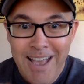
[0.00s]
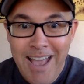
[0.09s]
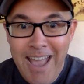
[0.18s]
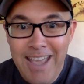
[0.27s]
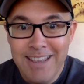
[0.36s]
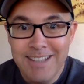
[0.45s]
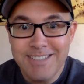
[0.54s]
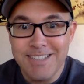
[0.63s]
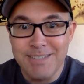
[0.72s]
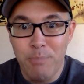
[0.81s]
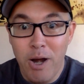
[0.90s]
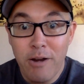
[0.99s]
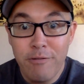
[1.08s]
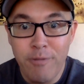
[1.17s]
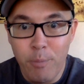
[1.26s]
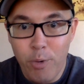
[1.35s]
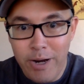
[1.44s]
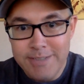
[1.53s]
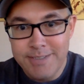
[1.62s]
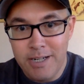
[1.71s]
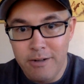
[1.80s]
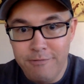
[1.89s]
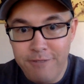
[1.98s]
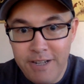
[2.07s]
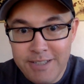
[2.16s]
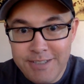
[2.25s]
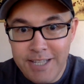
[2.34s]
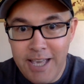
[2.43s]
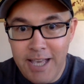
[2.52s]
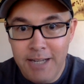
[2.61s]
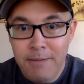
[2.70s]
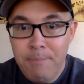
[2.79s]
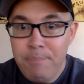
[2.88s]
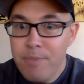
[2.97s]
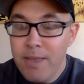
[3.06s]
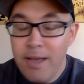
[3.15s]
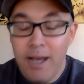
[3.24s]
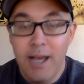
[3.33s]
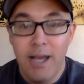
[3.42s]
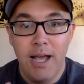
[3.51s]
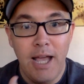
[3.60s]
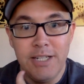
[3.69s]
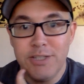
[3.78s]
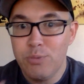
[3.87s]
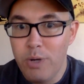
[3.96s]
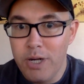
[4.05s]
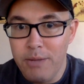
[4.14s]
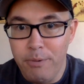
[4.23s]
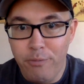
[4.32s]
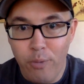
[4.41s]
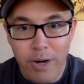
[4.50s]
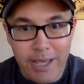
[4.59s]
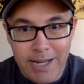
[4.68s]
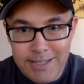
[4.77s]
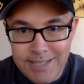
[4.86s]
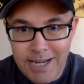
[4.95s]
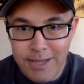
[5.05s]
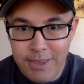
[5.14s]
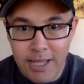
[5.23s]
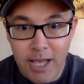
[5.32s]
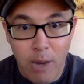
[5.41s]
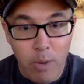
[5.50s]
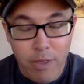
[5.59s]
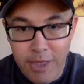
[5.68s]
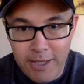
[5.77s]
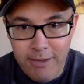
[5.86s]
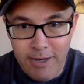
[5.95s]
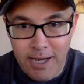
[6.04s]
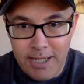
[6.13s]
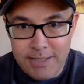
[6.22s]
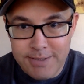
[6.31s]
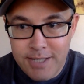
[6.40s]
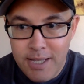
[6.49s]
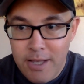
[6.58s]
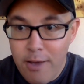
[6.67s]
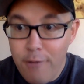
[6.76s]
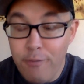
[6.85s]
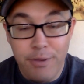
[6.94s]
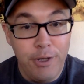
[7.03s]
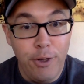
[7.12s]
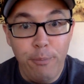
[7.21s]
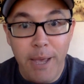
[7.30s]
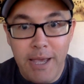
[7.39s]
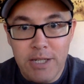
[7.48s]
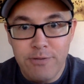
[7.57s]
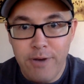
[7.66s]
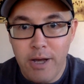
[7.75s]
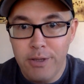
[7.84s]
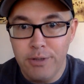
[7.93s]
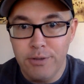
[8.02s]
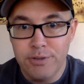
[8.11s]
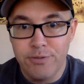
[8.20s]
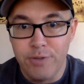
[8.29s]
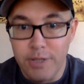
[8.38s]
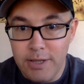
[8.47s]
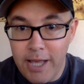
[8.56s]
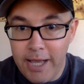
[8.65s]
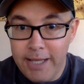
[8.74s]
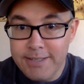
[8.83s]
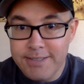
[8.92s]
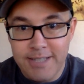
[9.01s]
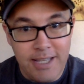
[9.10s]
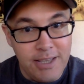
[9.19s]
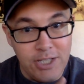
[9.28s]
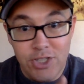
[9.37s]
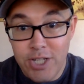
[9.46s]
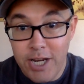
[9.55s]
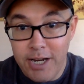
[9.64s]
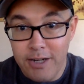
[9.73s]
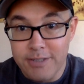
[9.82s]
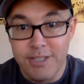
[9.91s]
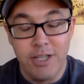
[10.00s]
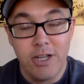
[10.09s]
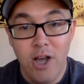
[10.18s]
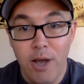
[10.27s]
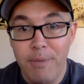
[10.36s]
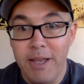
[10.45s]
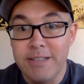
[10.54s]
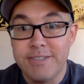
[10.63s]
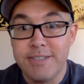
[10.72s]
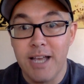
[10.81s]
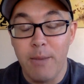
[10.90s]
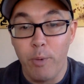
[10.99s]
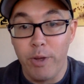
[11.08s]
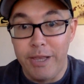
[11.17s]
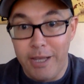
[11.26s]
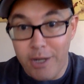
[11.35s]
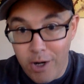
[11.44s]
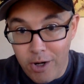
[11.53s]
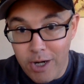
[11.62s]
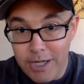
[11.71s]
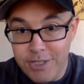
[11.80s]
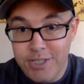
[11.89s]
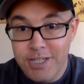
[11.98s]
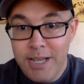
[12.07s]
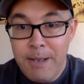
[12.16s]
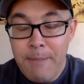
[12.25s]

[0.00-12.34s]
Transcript: Hey, this is Mark from Christ Centered Fitness again. I just want to, before I get into anything, I want to thank you guys for the new page follows, for the likes and the shares and the comments. I'm really encouraged